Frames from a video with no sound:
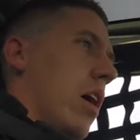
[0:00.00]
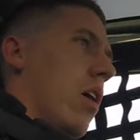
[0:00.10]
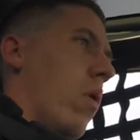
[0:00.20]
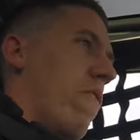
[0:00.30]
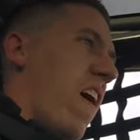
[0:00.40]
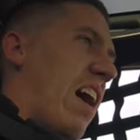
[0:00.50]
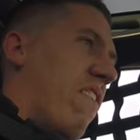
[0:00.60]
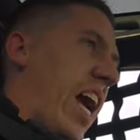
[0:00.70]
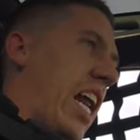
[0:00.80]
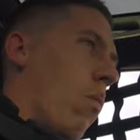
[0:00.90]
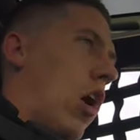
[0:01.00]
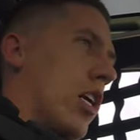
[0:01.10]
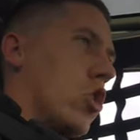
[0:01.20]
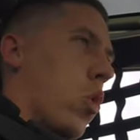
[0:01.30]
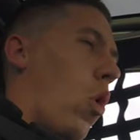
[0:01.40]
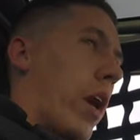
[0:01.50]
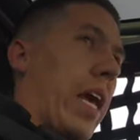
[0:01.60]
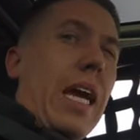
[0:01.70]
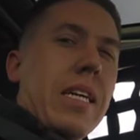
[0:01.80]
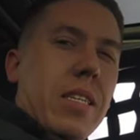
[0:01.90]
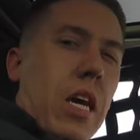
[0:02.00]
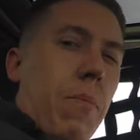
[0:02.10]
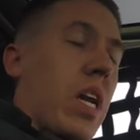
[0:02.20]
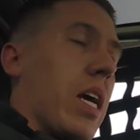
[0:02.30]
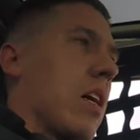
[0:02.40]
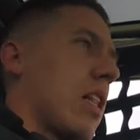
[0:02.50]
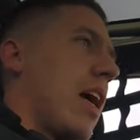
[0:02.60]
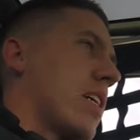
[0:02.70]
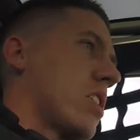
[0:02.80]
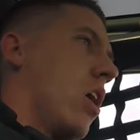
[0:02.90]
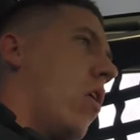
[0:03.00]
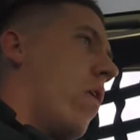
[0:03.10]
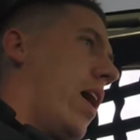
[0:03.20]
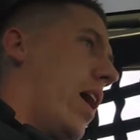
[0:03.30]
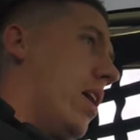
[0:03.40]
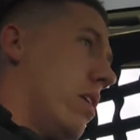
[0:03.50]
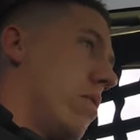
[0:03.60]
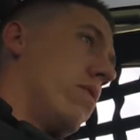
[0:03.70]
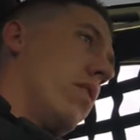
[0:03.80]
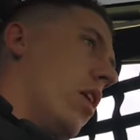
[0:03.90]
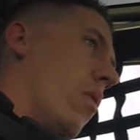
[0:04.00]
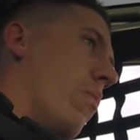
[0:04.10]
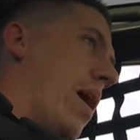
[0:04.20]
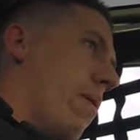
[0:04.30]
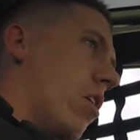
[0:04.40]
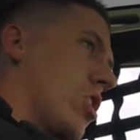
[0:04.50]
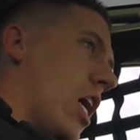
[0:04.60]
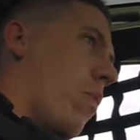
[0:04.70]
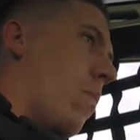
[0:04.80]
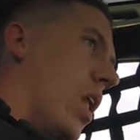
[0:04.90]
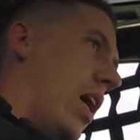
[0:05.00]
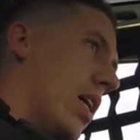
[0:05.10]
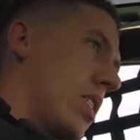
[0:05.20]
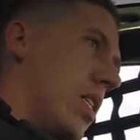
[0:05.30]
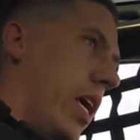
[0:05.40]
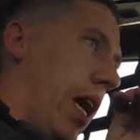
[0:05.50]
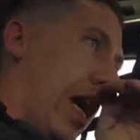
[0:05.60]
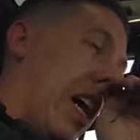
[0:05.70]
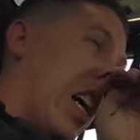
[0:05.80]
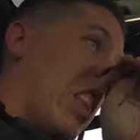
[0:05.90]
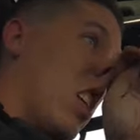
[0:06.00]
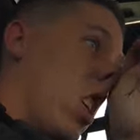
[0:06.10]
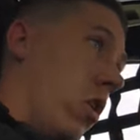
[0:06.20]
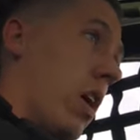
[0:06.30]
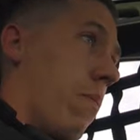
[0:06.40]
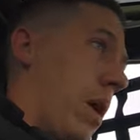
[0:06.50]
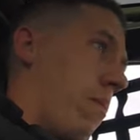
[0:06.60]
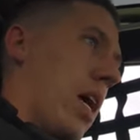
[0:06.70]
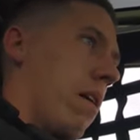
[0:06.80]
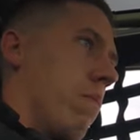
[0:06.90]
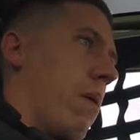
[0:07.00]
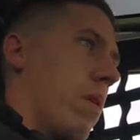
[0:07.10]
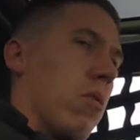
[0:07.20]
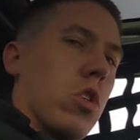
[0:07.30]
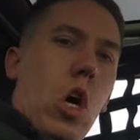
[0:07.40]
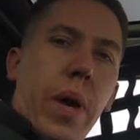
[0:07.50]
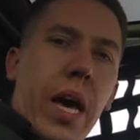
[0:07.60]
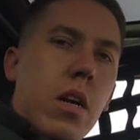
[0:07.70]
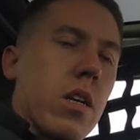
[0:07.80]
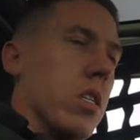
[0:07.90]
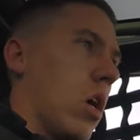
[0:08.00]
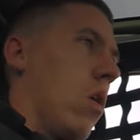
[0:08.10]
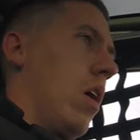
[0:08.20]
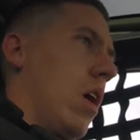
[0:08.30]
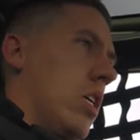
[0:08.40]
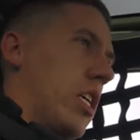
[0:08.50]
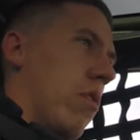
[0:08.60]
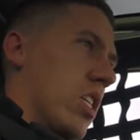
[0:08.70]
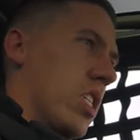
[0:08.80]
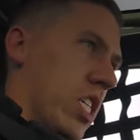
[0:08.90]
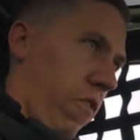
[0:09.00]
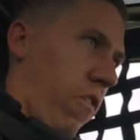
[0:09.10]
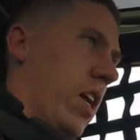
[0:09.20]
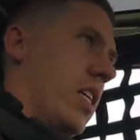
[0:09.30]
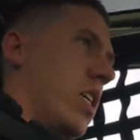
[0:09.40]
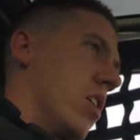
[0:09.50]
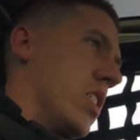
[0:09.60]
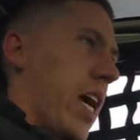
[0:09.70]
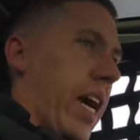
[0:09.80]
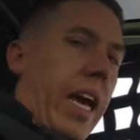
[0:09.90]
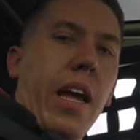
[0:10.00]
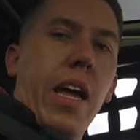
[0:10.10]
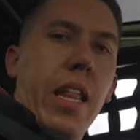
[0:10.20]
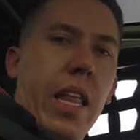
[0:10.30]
Went 580, 120 something it looked like. So. Uh, maybe those couple plugs and the, uh, the tune-up, maybe that, maybe that was all better. So see what the 60 foot is here in a second and